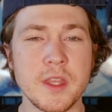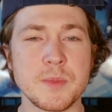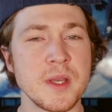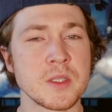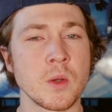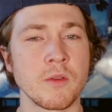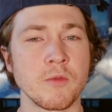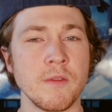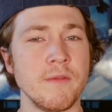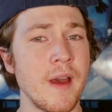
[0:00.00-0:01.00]
Could this be a sort
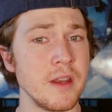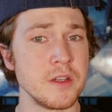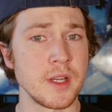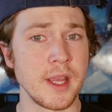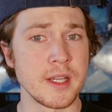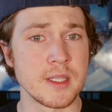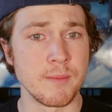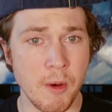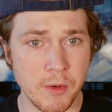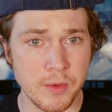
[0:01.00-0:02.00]
of revenge against
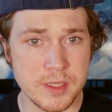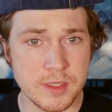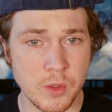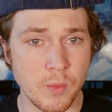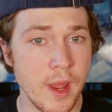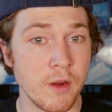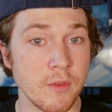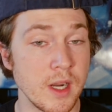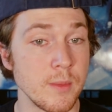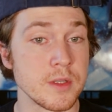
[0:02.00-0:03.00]
the motorists who ran
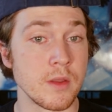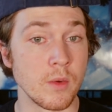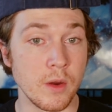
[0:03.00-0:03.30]
over animals on the